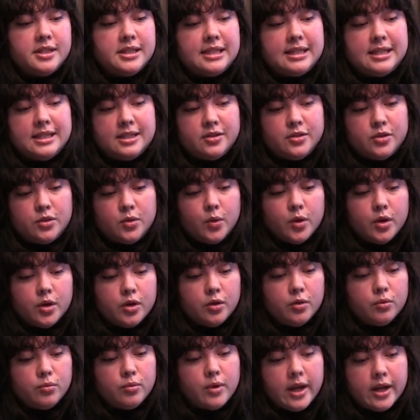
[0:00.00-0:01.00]
the
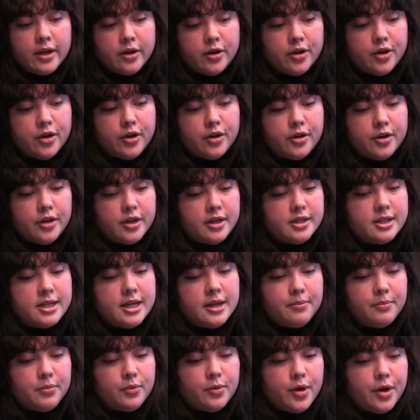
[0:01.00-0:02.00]
historical record,
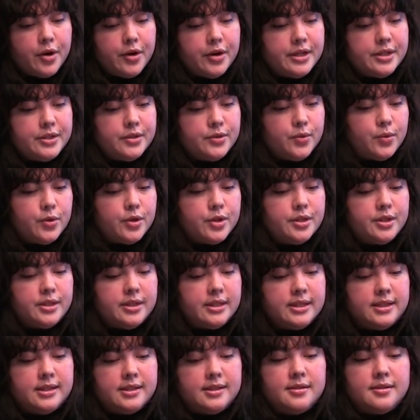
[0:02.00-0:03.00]
contemporary
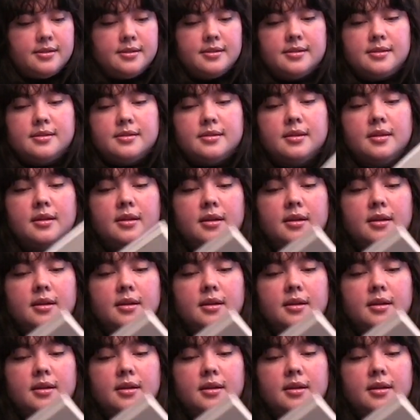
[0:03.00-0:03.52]
sources,